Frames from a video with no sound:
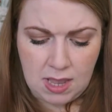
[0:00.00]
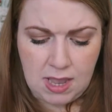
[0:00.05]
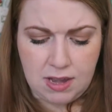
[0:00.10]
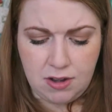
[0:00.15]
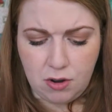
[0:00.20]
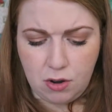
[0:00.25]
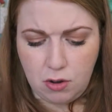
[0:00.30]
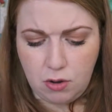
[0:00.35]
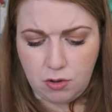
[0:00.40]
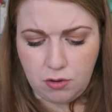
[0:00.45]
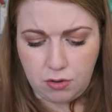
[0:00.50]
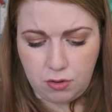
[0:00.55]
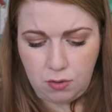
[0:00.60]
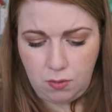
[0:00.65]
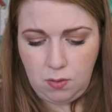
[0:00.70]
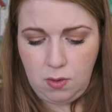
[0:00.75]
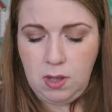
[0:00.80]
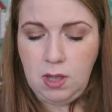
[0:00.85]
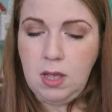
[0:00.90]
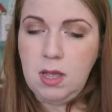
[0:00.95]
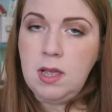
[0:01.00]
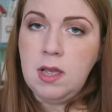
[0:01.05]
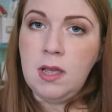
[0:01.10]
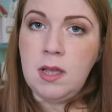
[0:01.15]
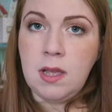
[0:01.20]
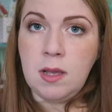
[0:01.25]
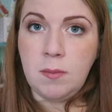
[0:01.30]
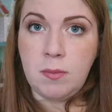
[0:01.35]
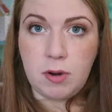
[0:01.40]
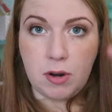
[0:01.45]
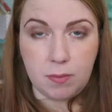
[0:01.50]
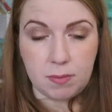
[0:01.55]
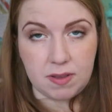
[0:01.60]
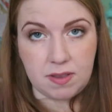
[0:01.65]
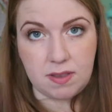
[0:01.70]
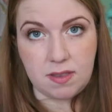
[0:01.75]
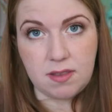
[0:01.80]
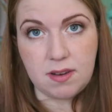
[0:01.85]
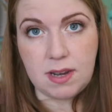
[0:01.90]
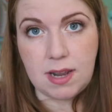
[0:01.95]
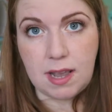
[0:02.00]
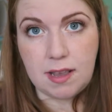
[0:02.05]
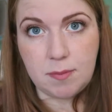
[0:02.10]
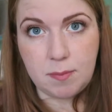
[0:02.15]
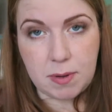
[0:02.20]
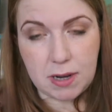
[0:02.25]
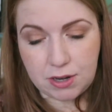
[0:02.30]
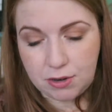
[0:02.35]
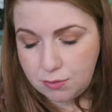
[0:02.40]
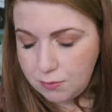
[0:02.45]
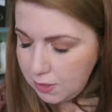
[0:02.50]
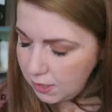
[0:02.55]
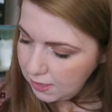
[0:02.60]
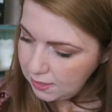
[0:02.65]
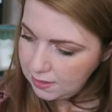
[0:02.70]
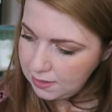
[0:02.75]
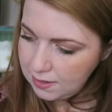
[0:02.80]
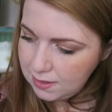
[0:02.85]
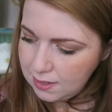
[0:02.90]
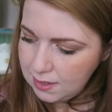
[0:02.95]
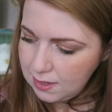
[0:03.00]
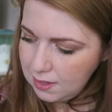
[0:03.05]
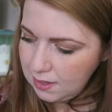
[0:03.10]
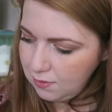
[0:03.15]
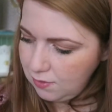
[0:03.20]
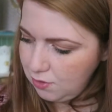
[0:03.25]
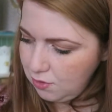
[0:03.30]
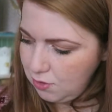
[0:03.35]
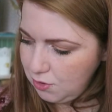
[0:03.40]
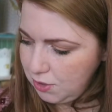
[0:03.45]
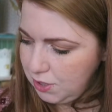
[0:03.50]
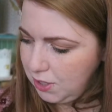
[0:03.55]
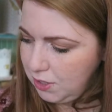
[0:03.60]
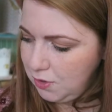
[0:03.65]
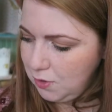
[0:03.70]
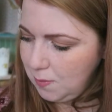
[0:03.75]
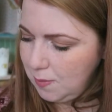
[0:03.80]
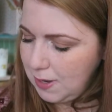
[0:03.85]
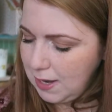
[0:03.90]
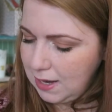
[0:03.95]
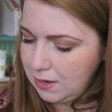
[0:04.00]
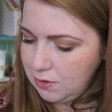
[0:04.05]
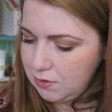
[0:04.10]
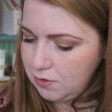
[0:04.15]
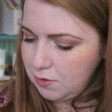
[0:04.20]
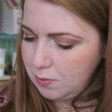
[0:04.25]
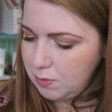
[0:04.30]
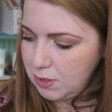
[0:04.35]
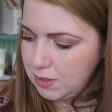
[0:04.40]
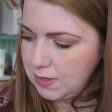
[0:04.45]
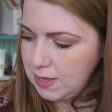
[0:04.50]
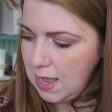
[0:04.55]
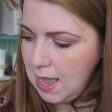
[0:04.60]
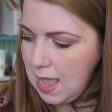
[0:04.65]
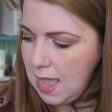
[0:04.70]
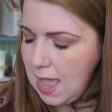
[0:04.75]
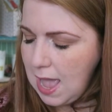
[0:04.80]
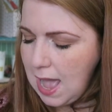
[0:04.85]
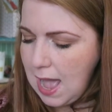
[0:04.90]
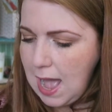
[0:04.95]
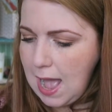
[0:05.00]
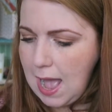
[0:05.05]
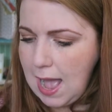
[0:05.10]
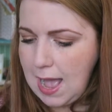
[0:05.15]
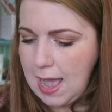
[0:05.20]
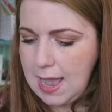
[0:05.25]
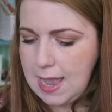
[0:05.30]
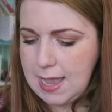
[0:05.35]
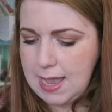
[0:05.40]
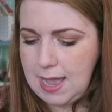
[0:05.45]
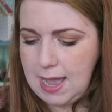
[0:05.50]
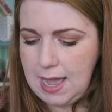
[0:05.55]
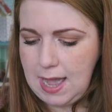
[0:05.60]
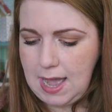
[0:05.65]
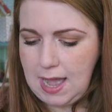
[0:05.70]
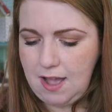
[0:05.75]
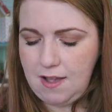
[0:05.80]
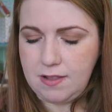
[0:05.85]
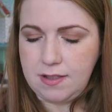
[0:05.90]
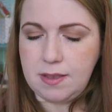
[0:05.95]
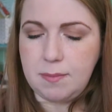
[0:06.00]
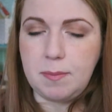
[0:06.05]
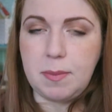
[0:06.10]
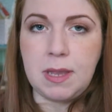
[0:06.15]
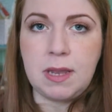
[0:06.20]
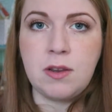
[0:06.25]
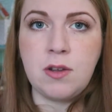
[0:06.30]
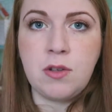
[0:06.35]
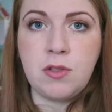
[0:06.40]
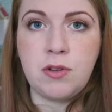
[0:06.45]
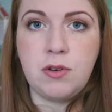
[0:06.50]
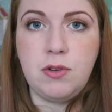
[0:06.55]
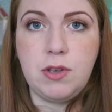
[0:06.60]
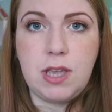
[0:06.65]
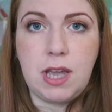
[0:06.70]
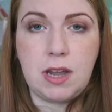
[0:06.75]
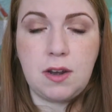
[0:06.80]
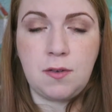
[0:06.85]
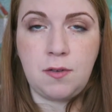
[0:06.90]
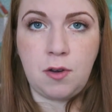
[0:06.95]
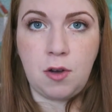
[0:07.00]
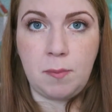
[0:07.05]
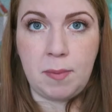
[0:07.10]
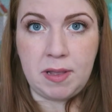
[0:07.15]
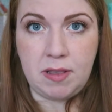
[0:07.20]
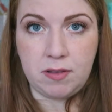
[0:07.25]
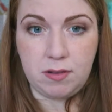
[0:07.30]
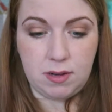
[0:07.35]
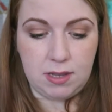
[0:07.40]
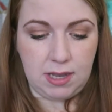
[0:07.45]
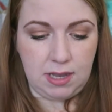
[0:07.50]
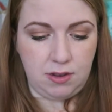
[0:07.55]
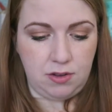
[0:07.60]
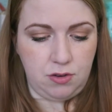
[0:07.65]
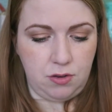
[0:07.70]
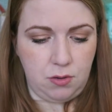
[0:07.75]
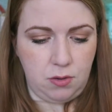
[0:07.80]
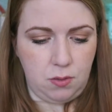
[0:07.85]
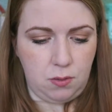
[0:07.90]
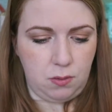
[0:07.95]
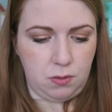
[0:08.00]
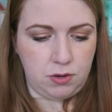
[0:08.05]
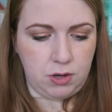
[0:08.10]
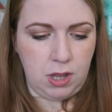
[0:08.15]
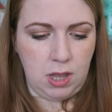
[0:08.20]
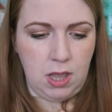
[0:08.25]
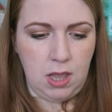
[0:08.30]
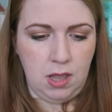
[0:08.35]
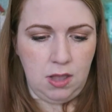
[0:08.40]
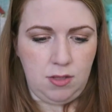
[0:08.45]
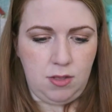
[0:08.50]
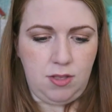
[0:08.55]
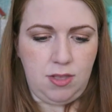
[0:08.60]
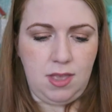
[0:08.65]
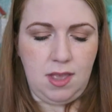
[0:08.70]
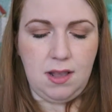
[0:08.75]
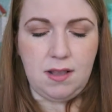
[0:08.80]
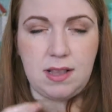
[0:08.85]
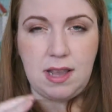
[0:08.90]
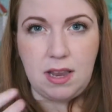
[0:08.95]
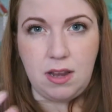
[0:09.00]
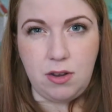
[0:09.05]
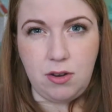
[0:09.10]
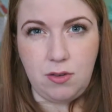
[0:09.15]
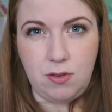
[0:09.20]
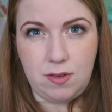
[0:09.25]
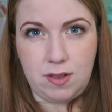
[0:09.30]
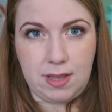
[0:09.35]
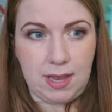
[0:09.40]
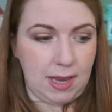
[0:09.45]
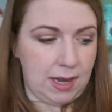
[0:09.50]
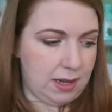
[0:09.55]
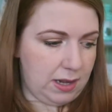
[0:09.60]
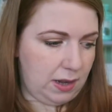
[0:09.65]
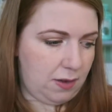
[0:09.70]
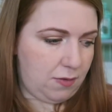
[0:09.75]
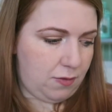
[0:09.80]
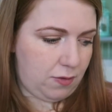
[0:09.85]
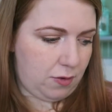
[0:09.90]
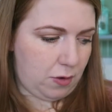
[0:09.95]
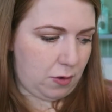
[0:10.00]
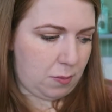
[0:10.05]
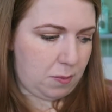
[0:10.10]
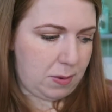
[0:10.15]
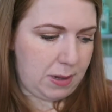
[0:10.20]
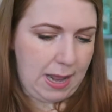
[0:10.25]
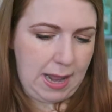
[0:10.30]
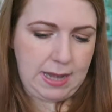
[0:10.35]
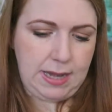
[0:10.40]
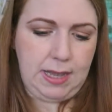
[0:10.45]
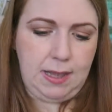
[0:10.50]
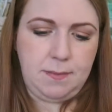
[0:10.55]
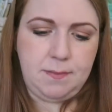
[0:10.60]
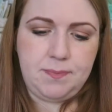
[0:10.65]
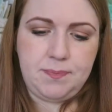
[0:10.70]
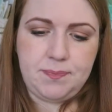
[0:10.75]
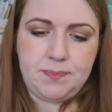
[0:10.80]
And also, promise it's the last planner related thing if you don't do planners, but I had been on the lookout for a pencil case to hold the things I use daily for planning,